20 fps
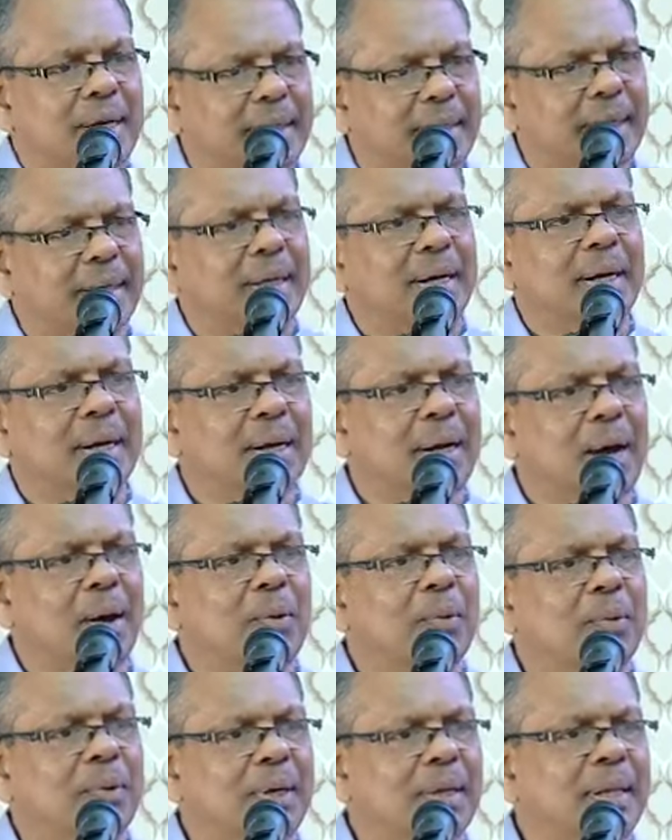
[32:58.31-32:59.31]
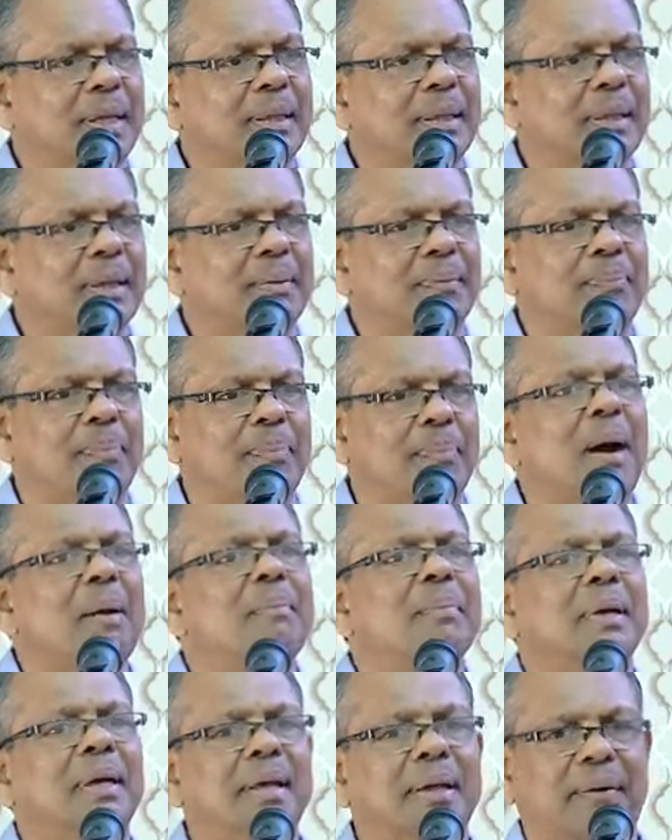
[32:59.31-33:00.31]
written down in the
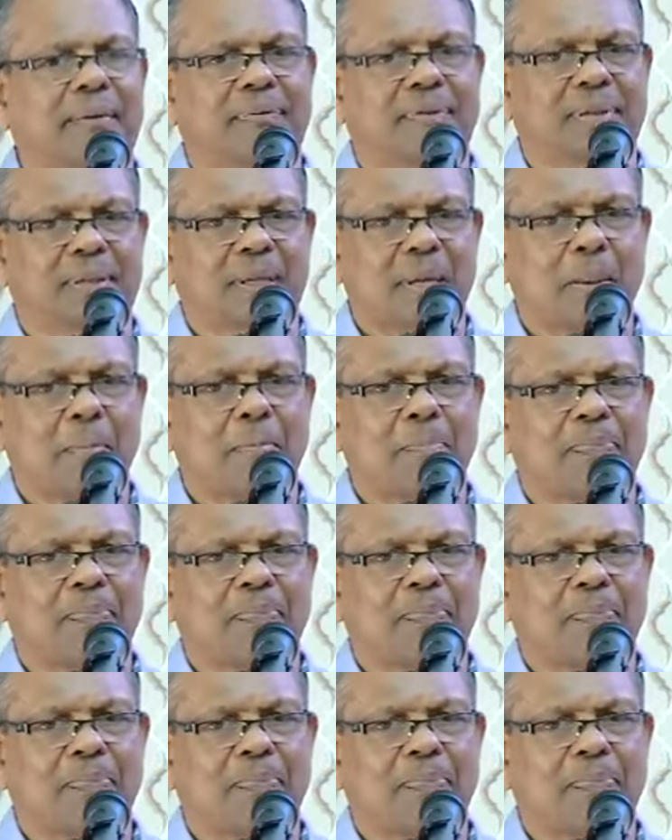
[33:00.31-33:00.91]
palm leaves.